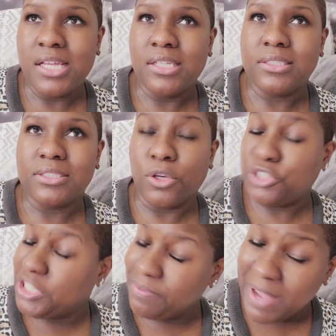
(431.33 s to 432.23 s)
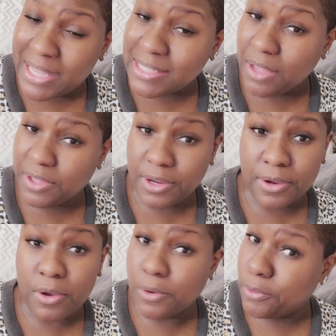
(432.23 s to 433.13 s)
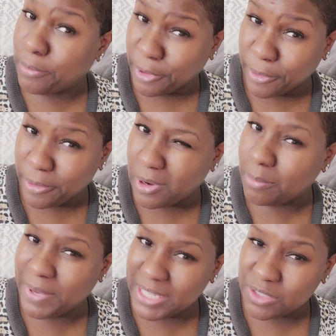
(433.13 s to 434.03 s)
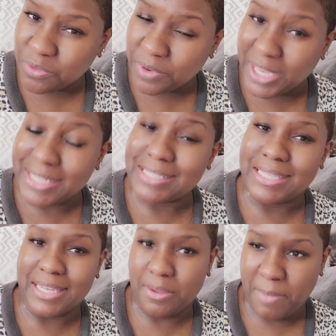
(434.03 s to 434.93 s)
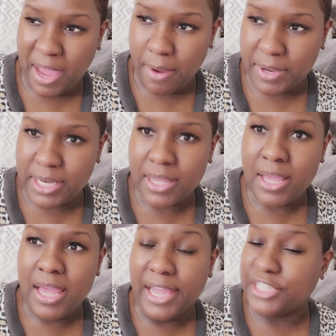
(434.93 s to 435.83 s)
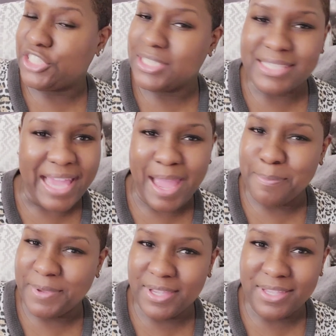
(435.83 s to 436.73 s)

So she finds out that her homegirl, her best friend, is getting married, and she's happy.